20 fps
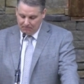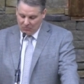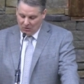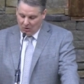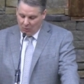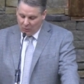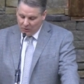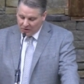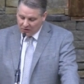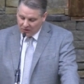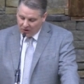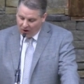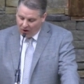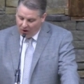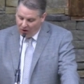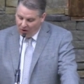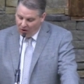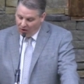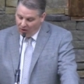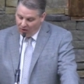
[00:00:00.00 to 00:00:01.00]
We could
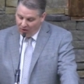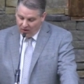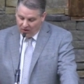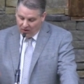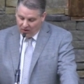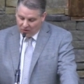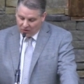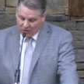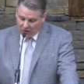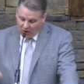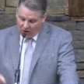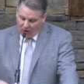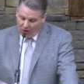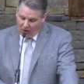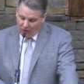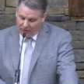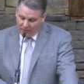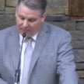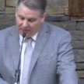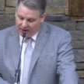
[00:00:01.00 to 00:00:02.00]
all
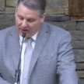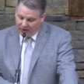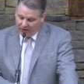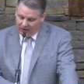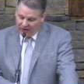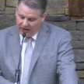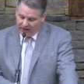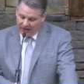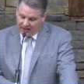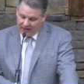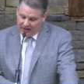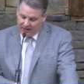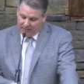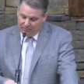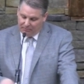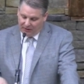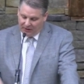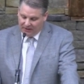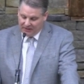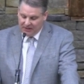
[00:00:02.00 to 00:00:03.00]
call the paralytic a
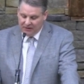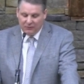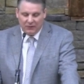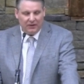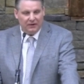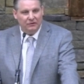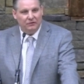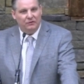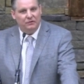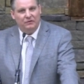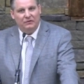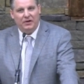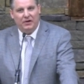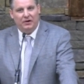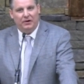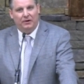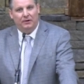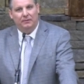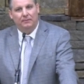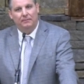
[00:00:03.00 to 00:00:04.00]
believing
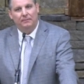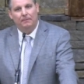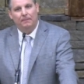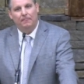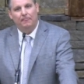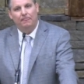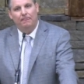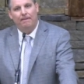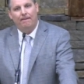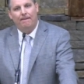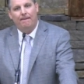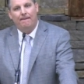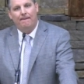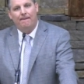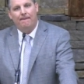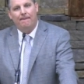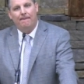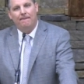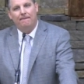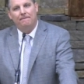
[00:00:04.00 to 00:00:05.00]
sinner.
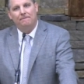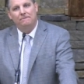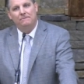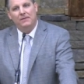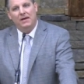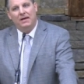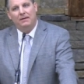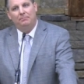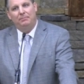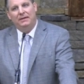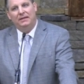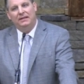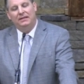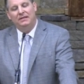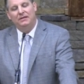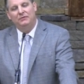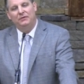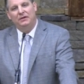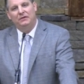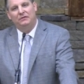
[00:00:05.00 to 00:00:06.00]
A
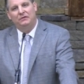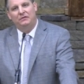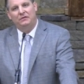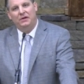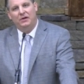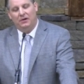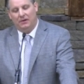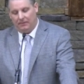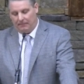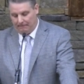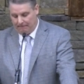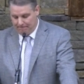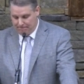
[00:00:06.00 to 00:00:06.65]
believing sinner.